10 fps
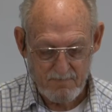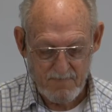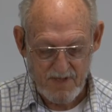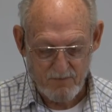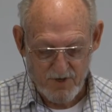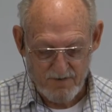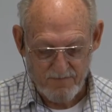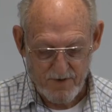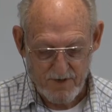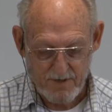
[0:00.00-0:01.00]
They were
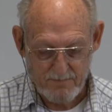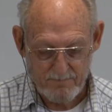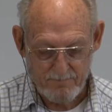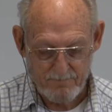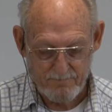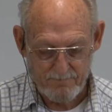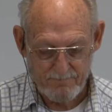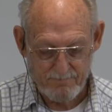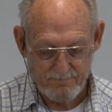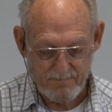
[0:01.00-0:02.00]
different.
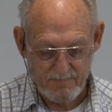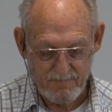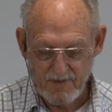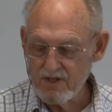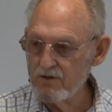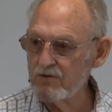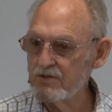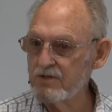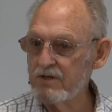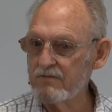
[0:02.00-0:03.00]
Get used
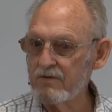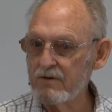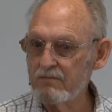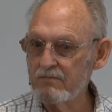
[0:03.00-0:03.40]
to different.